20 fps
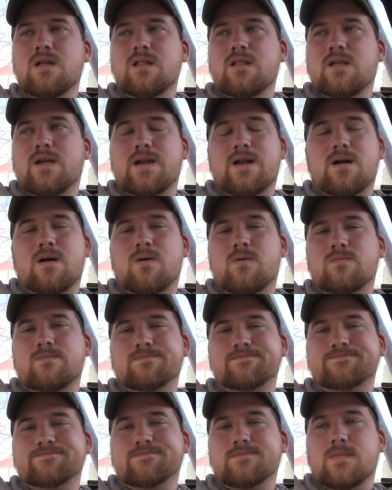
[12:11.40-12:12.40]
they don't.
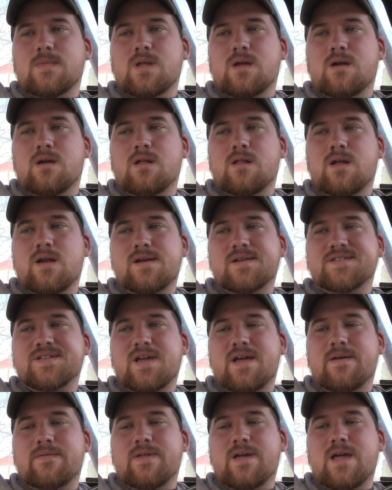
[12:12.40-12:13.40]
Uh, they just
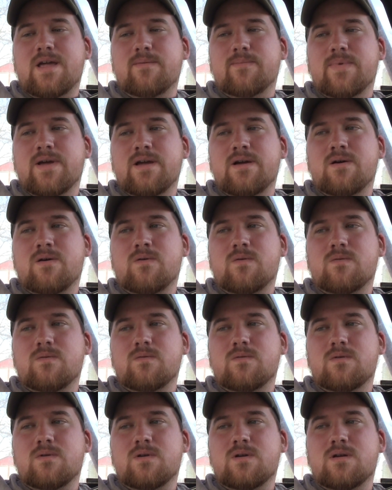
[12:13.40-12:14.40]
have the eight belt
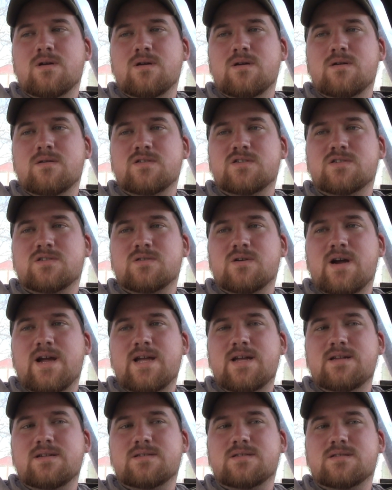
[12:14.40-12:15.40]
uh,
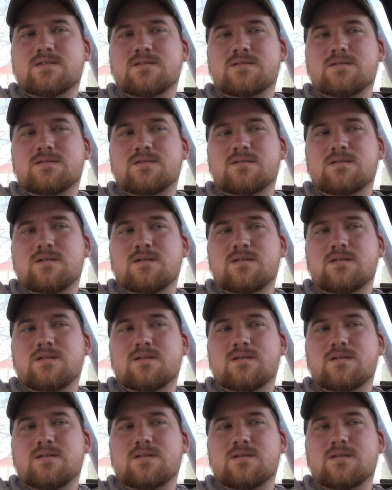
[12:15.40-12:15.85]
straights